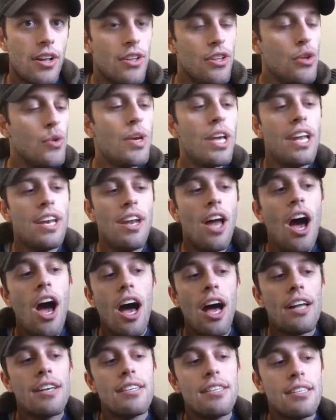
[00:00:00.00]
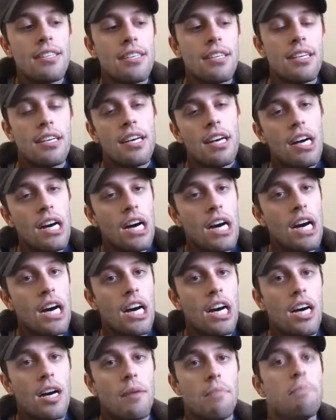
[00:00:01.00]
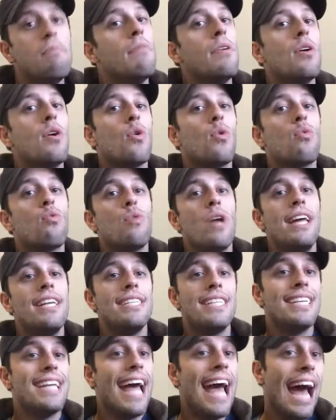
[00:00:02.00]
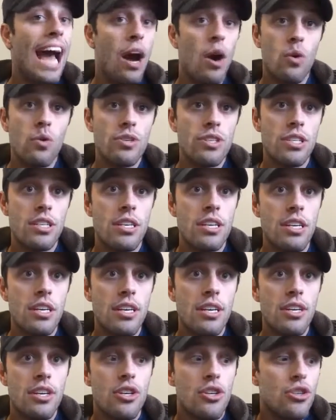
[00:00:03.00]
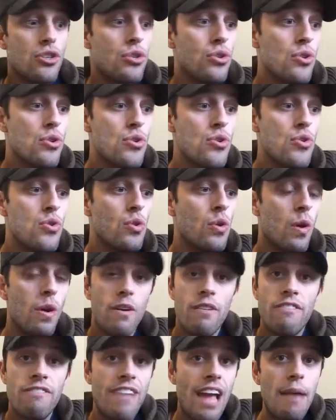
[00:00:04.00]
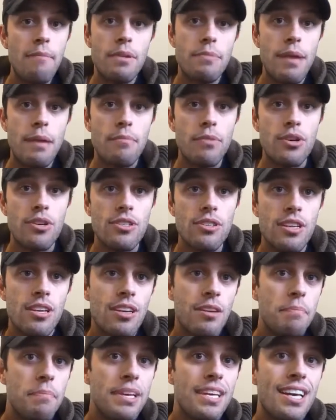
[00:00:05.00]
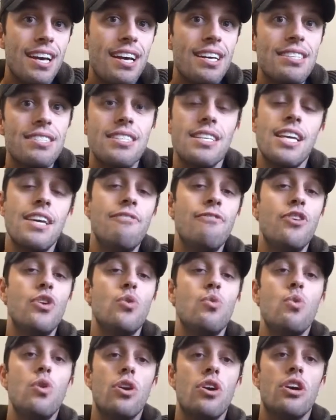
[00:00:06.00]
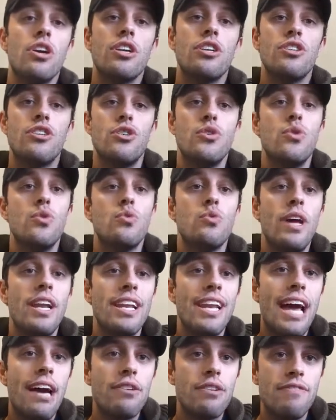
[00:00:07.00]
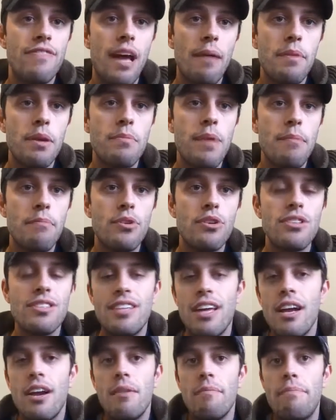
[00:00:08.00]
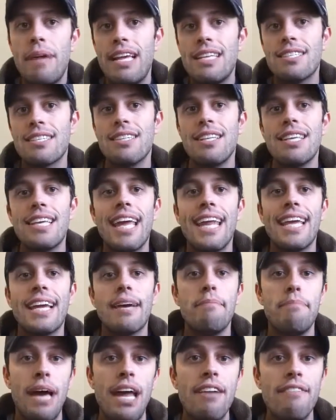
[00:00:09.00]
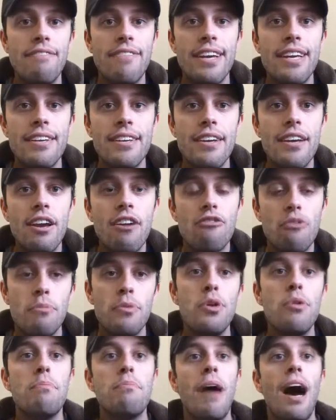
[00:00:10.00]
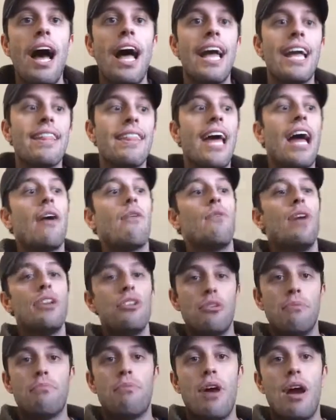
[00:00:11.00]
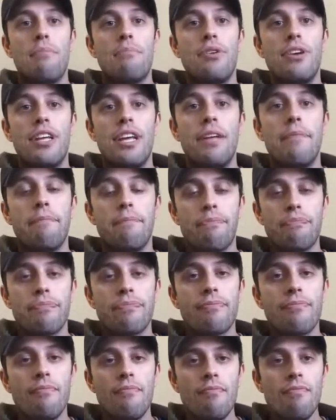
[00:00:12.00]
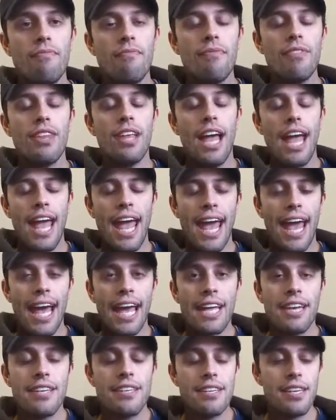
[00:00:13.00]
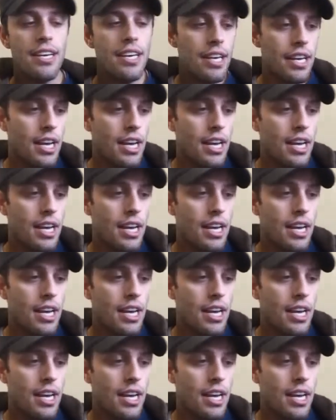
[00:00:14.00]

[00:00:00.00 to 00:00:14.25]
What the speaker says: you cannot rent it out to family members, because if you were to rent it out to family members, they're basically getting a benefit from you buying that rental property, and